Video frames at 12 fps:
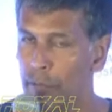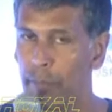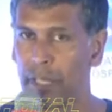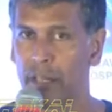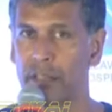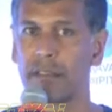
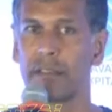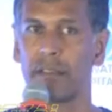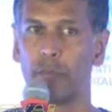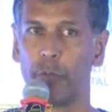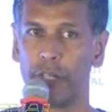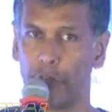Because,
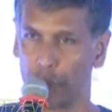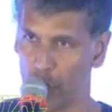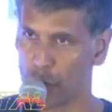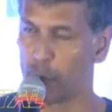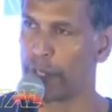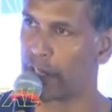we, of
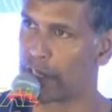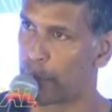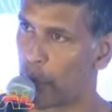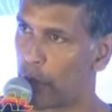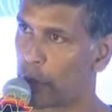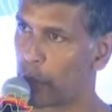course, we need
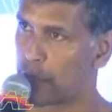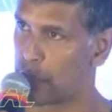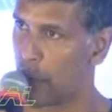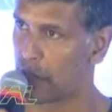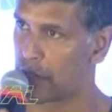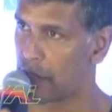support from
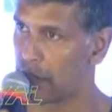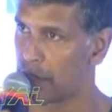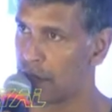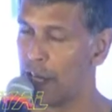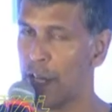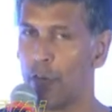
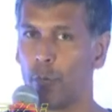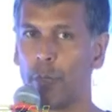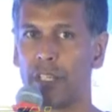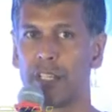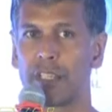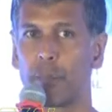sponsors.
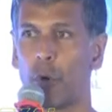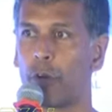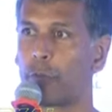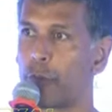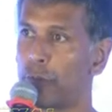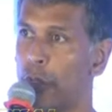We need
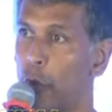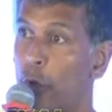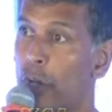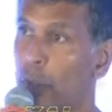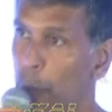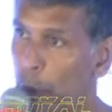support from the
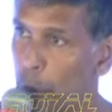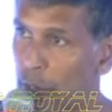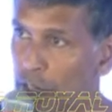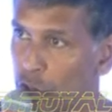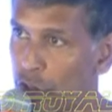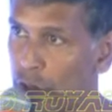local
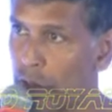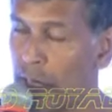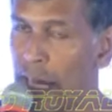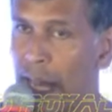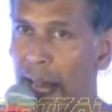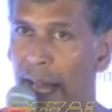population.
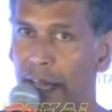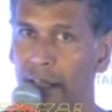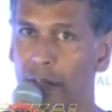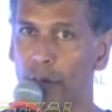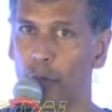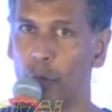
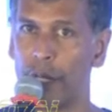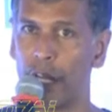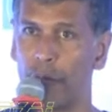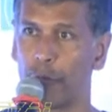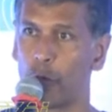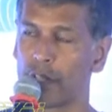And we
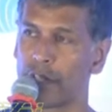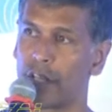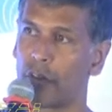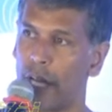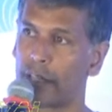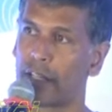are
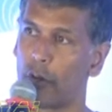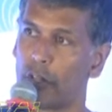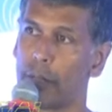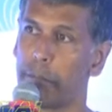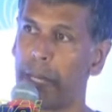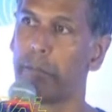focusing right now on
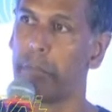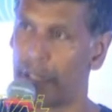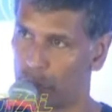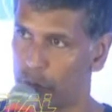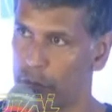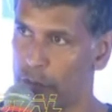the main
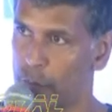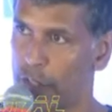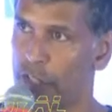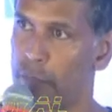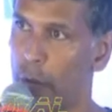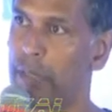metros,
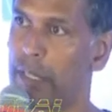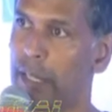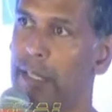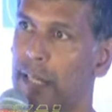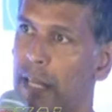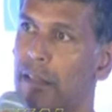which is Bombay,
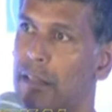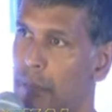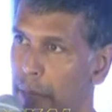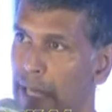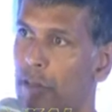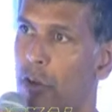Delhi, Calcutta,
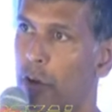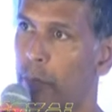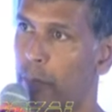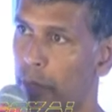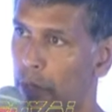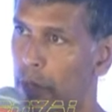
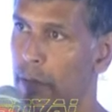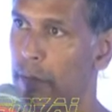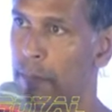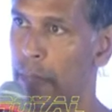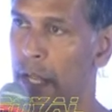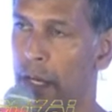Bangalore, uh,
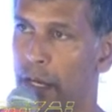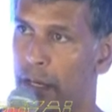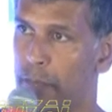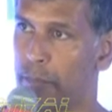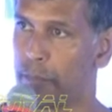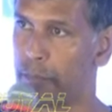
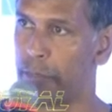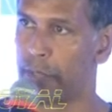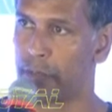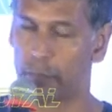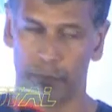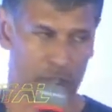uh,
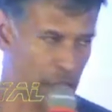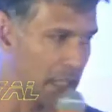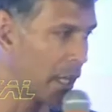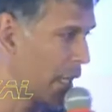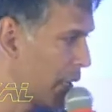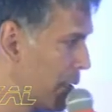uh,
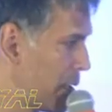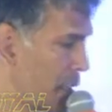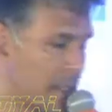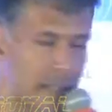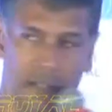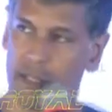Chennai,
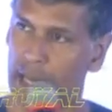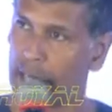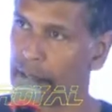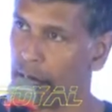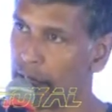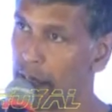cities
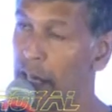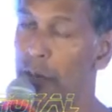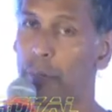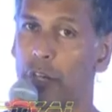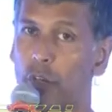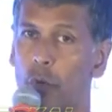like that.
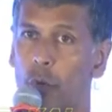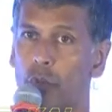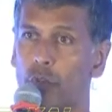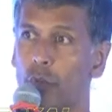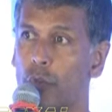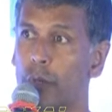But to go
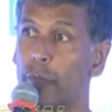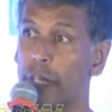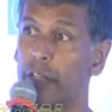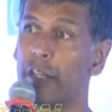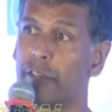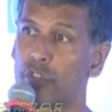to,
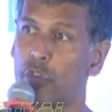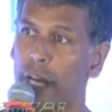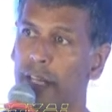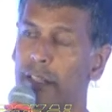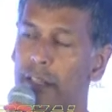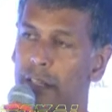we even
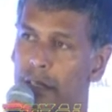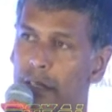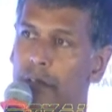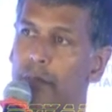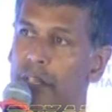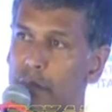tried
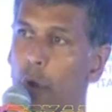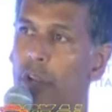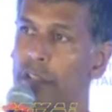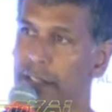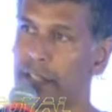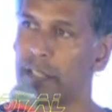uh, a
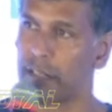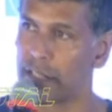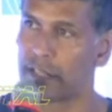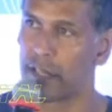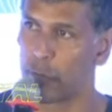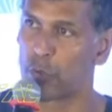smaller city
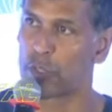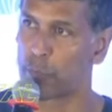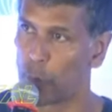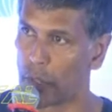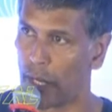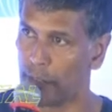this year, which was
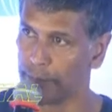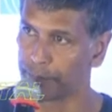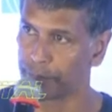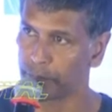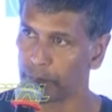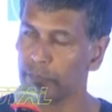Pune,
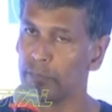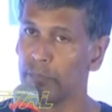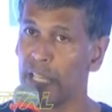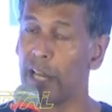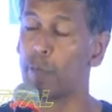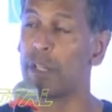
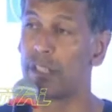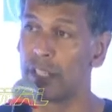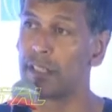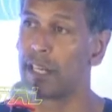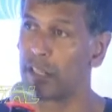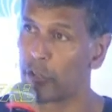and we
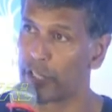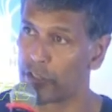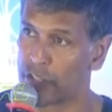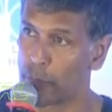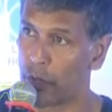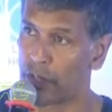did get a great
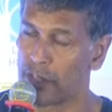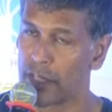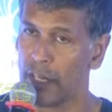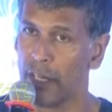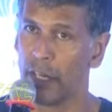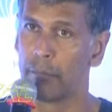response.
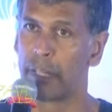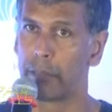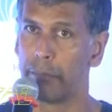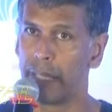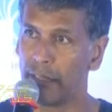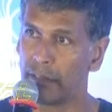But
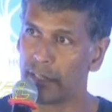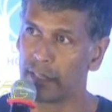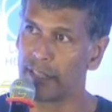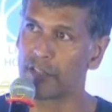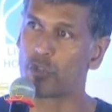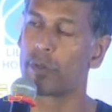the main thing
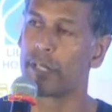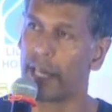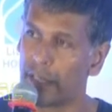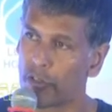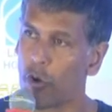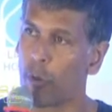is to
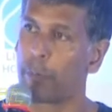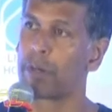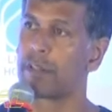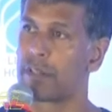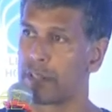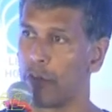get
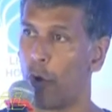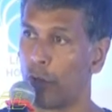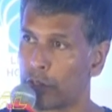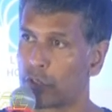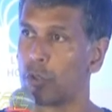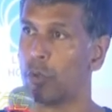corporates
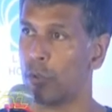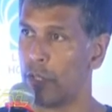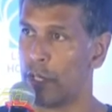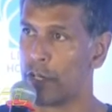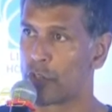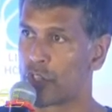also
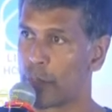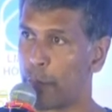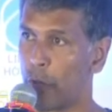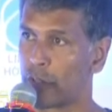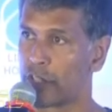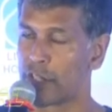to
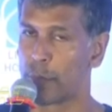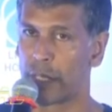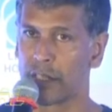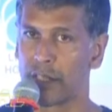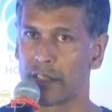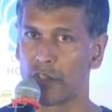support this
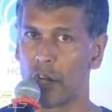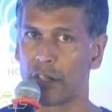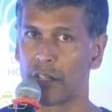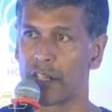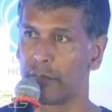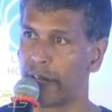because it's
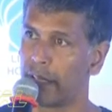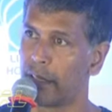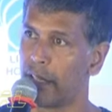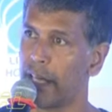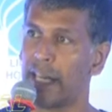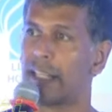not an event,
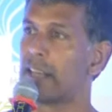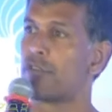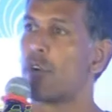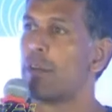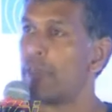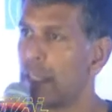there's
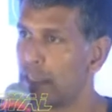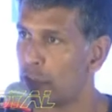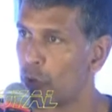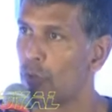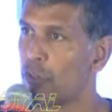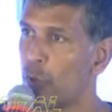no event that
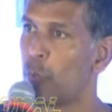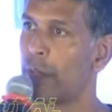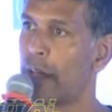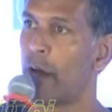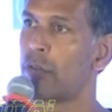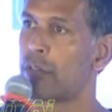you can do
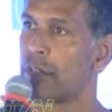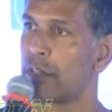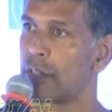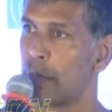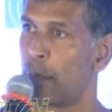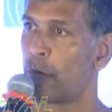without
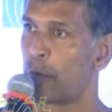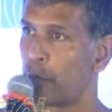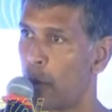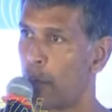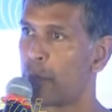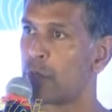support from
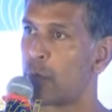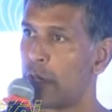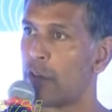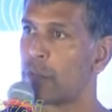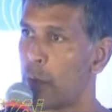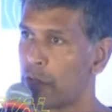corporates,
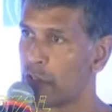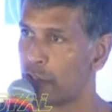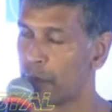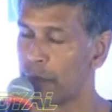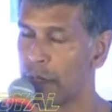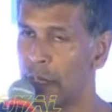without
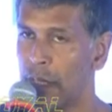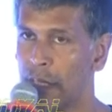sponsorships.